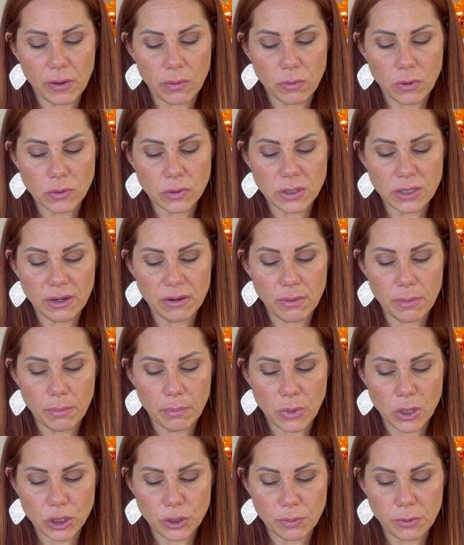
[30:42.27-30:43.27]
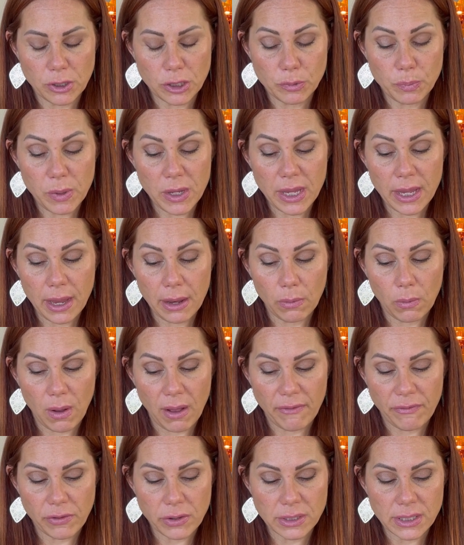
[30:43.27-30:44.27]
roasted marshmallows, pecan
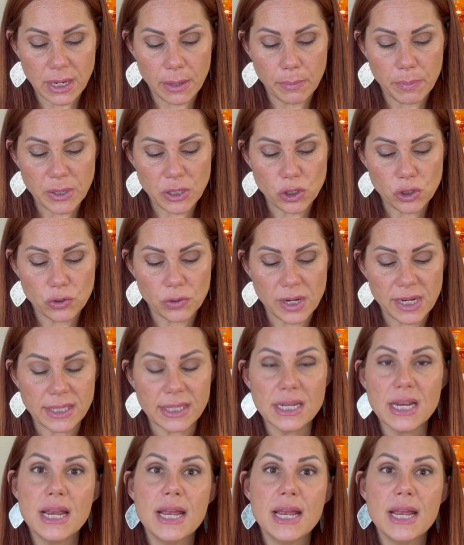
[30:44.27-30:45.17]
waffles, and beach treats.